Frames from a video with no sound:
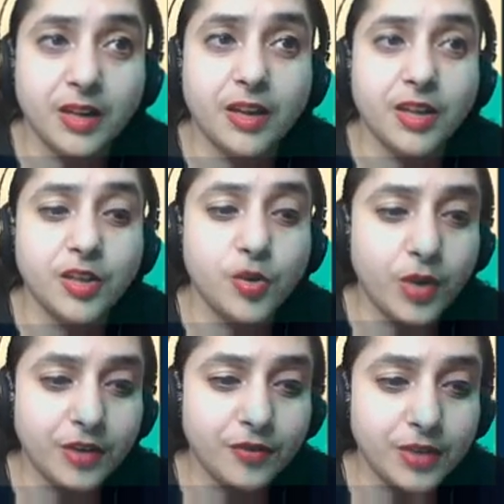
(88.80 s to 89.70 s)
you
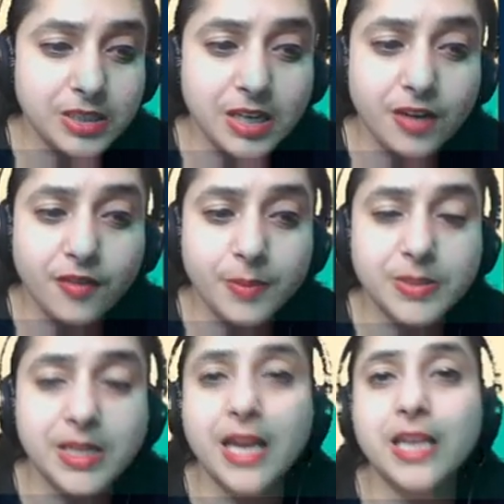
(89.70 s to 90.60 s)
can visit our
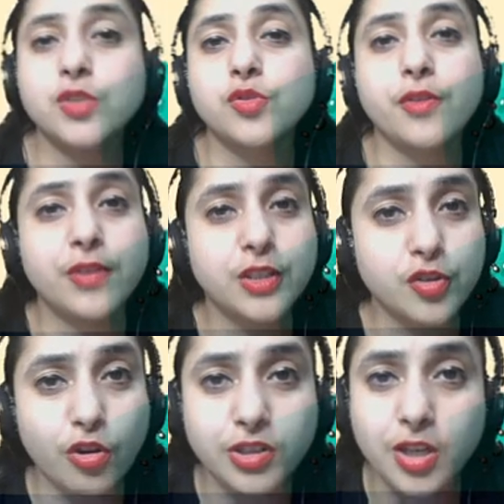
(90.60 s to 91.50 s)
website
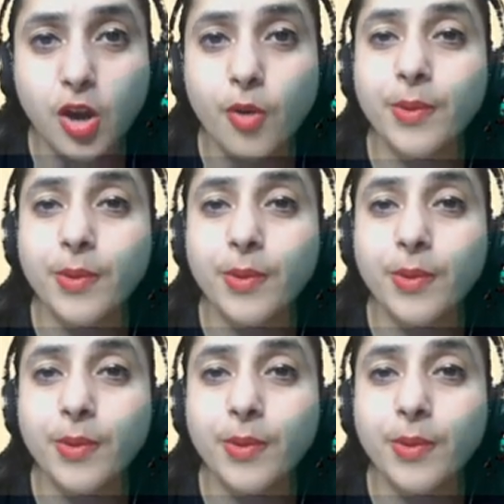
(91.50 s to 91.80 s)
swiflearn.com,